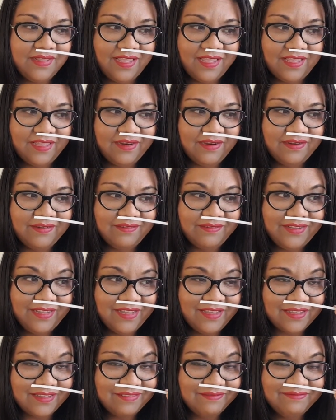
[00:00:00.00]
And
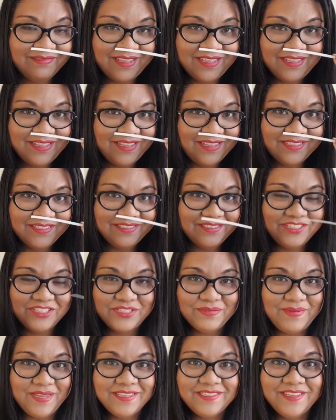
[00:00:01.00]
yeah, it is
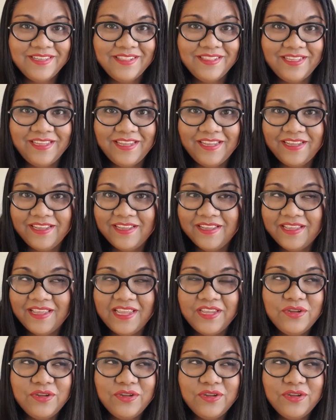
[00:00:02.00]
just basically